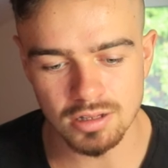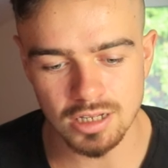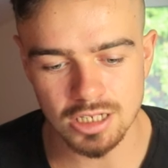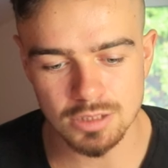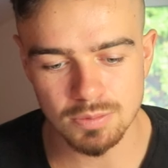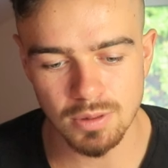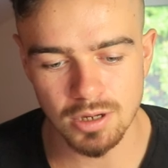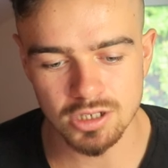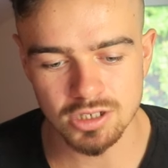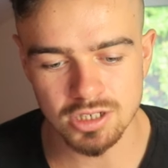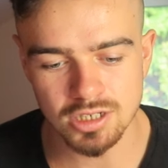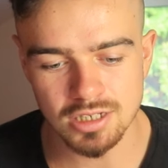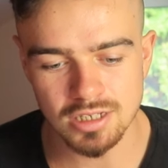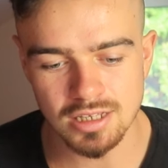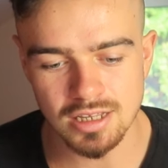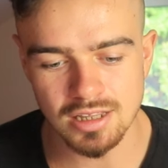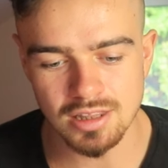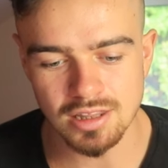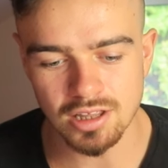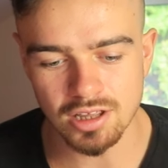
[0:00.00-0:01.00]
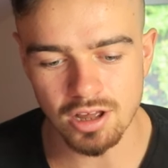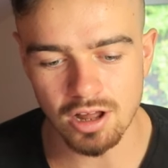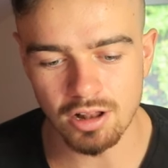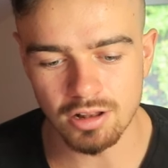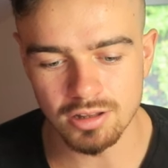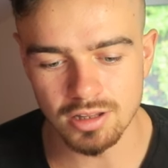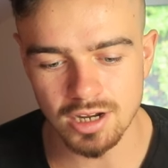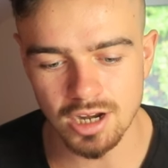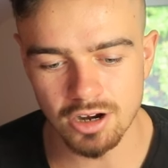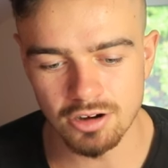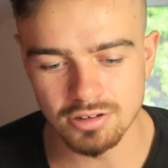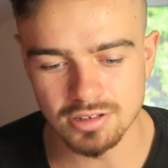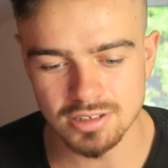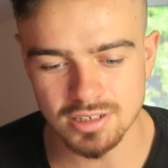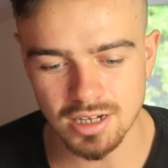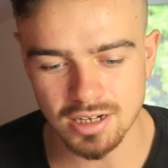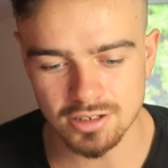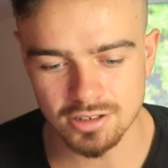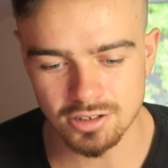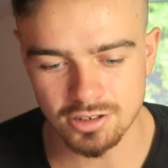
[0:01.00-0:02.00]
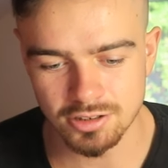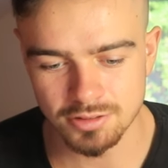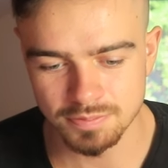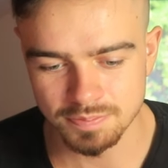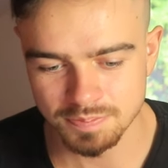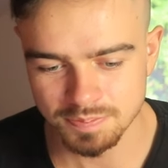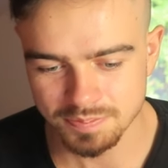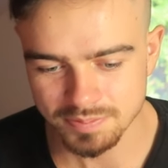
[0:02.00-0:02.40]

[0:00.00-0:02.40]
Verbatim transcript: especially in the culinary sector.